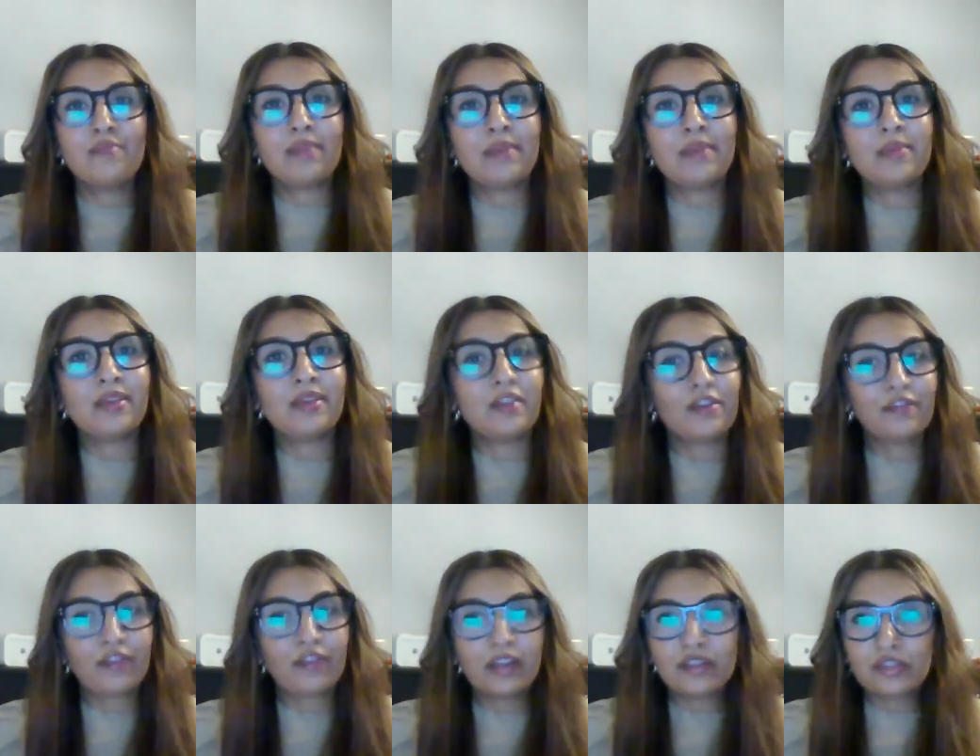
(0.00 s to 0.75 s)
maybe
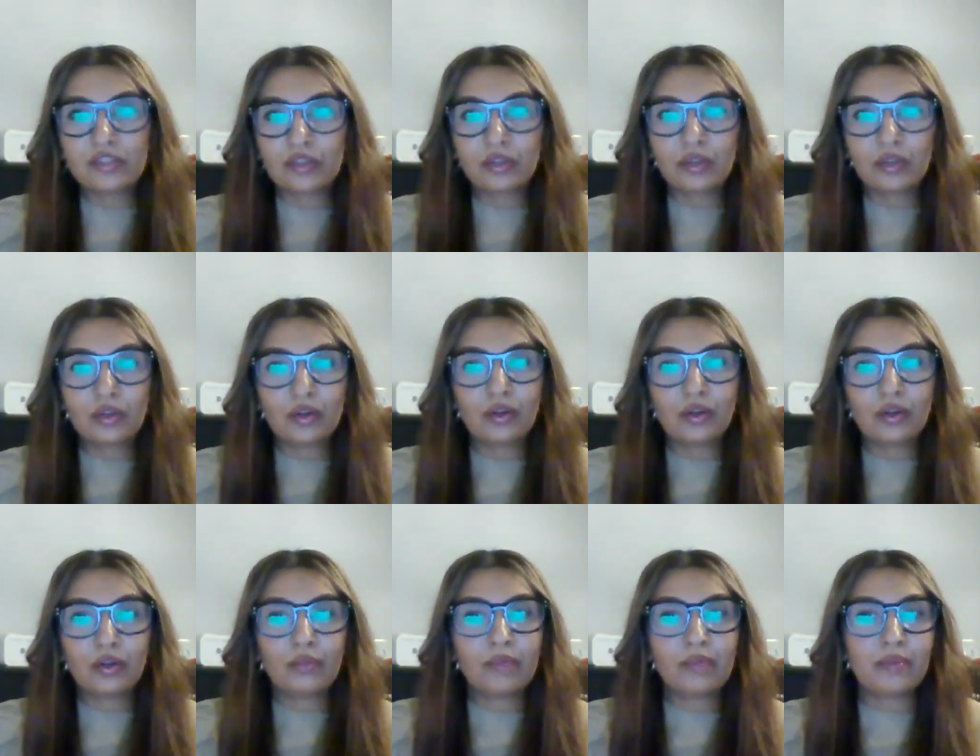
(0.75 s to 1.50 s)
their friend
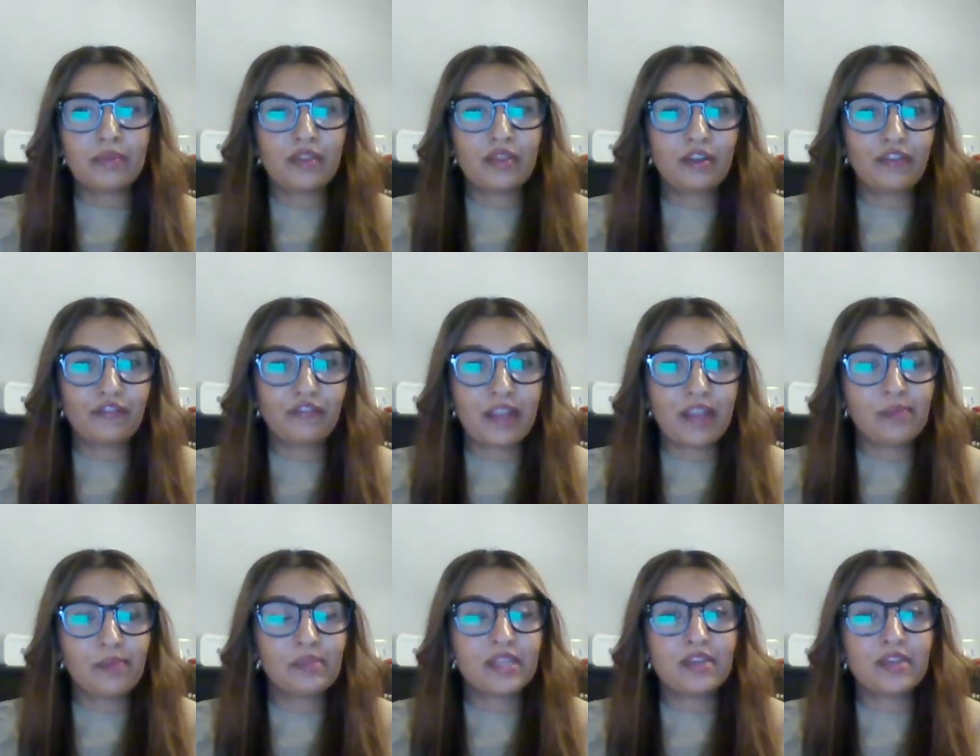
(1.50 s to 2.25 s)
circle, maybe their
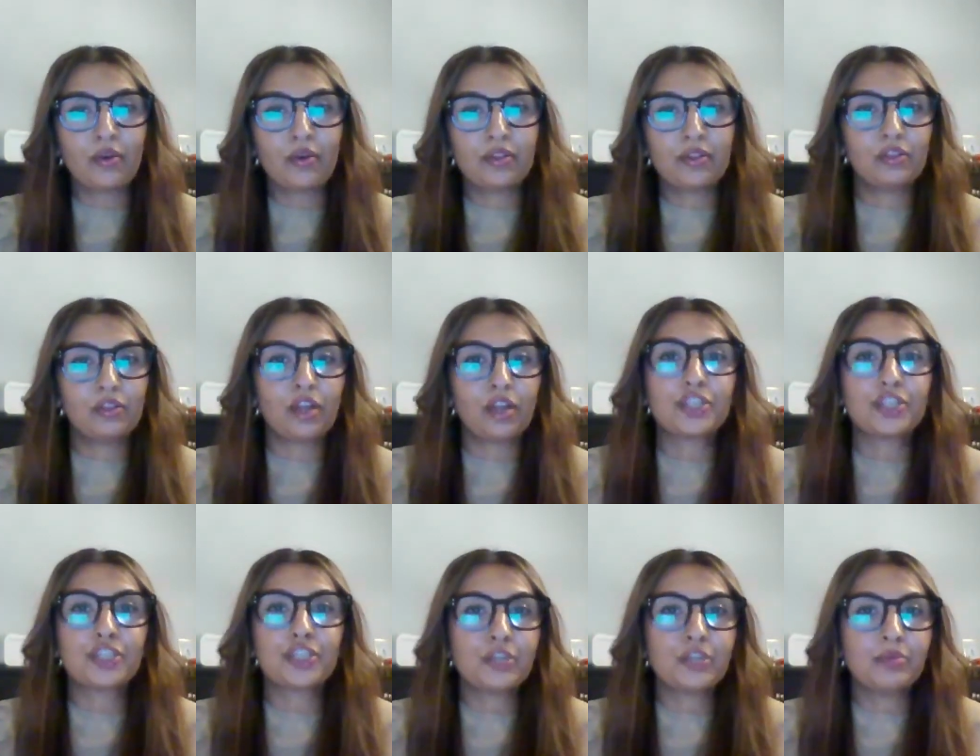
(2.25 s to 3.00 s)
family, or the
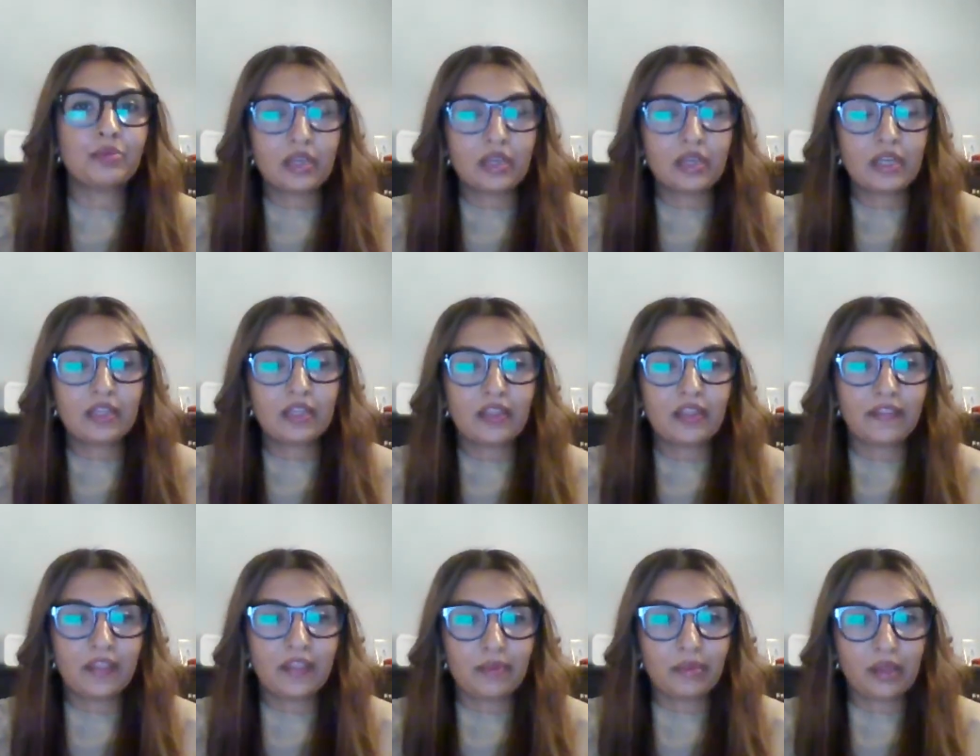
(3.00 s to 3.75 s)
larger community
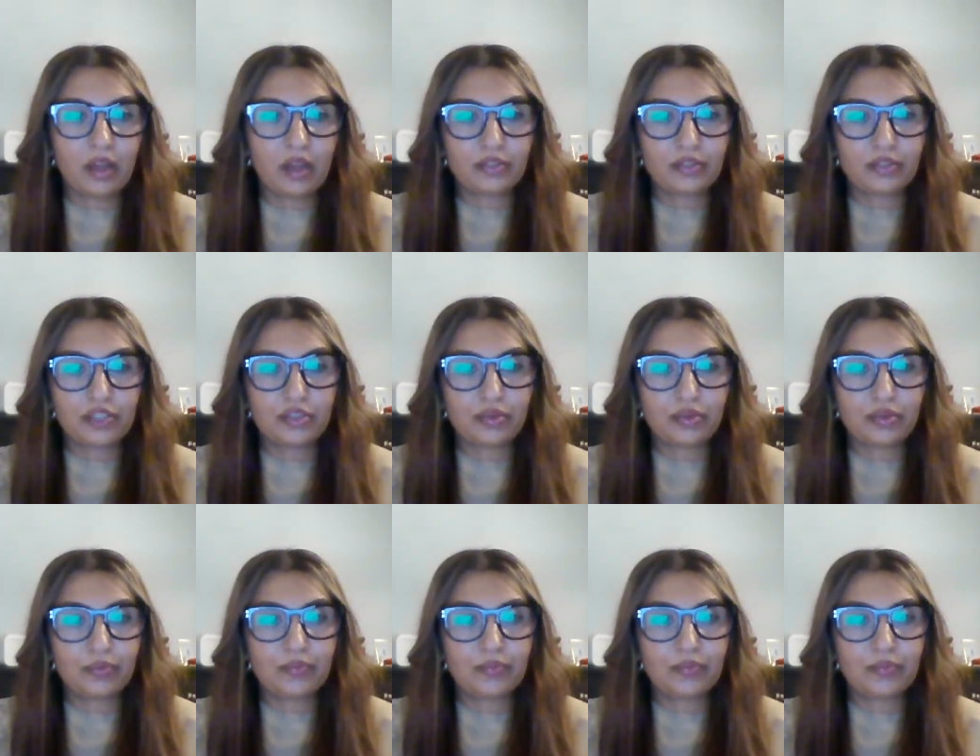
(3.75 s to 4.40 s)
that they belong to.